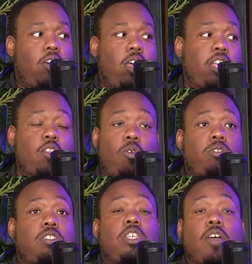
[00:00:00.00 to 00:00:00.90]
I know
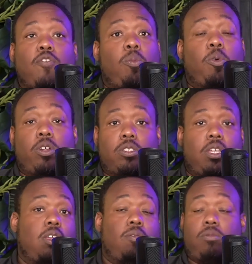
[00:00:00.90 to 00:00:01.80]
several boards,
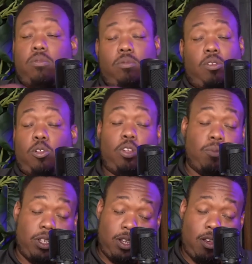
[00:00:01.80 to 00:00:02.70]
including
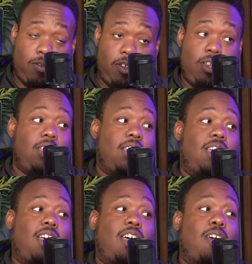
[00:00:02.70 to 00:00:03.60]
myself,
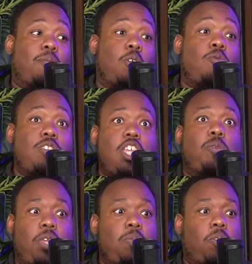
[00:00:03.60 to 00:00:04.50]
who need
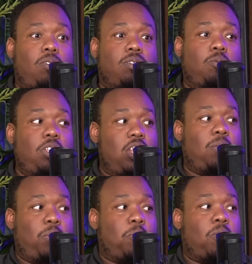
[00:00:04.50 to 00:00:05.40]
people. We need
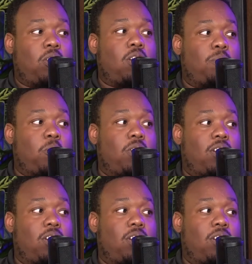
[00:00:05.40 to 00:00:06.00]
people on our board.